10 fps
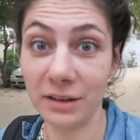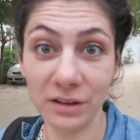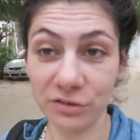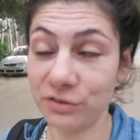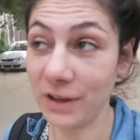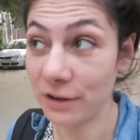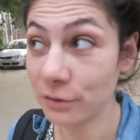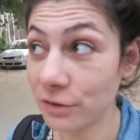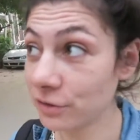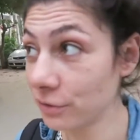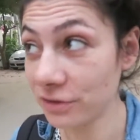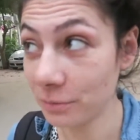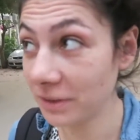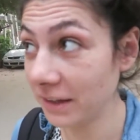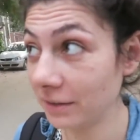like flowers or
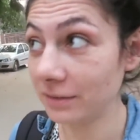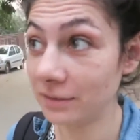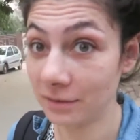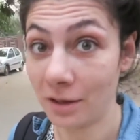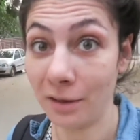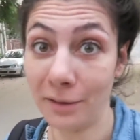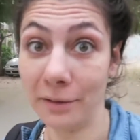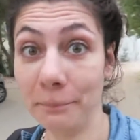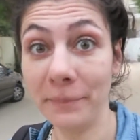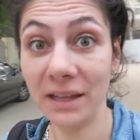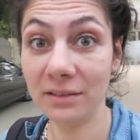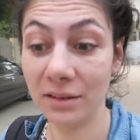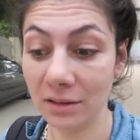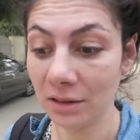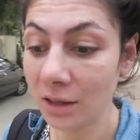something. It's
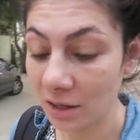amazing.